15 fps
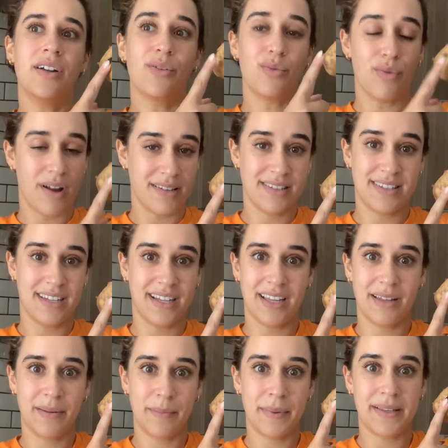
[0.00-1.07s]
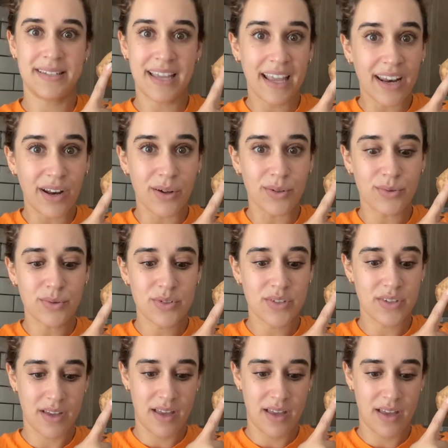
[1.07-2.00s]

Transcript: rustic potatoes